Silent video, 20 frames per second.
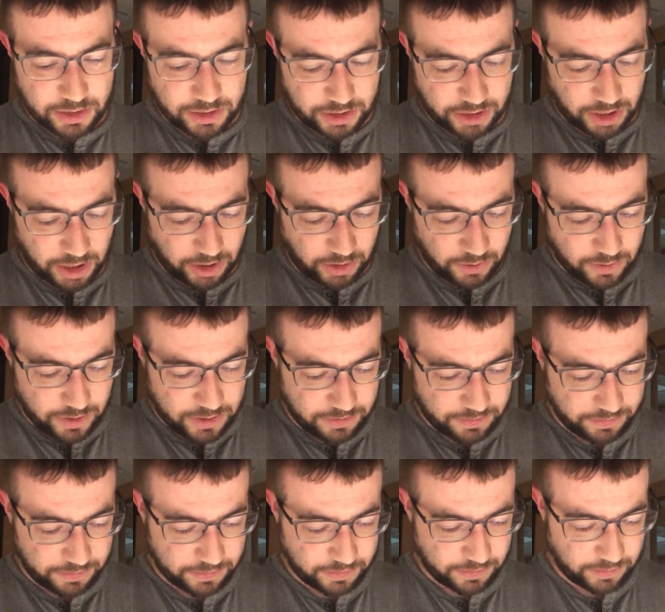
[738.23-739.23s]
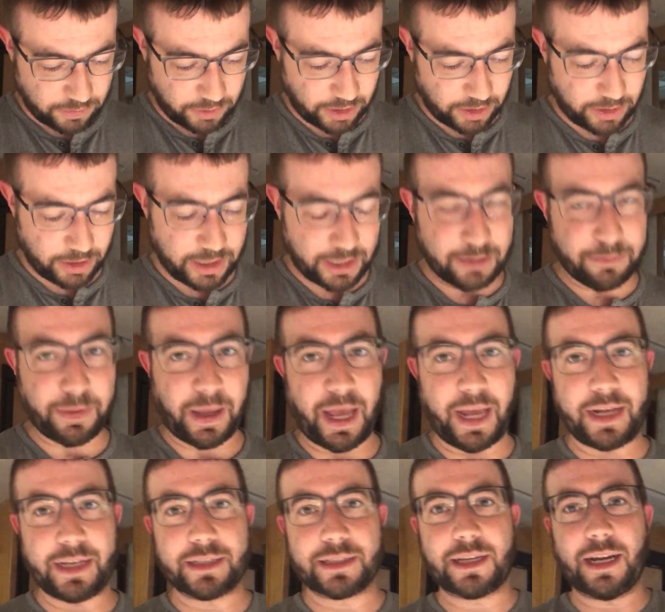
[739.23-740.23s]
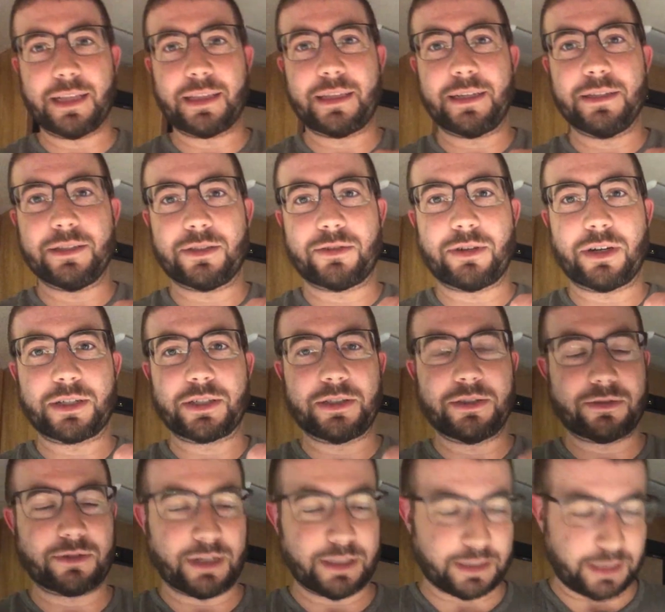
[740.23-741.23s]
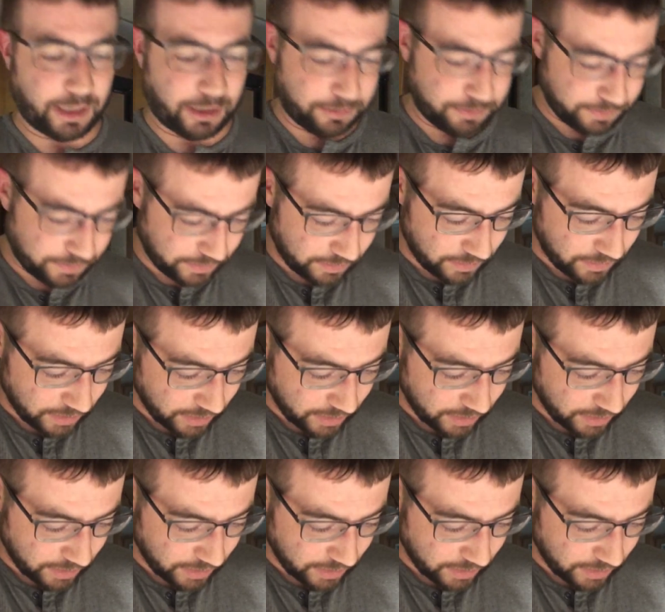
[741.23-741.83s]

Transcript: So we're going to look on the back. It's got the instructions right there.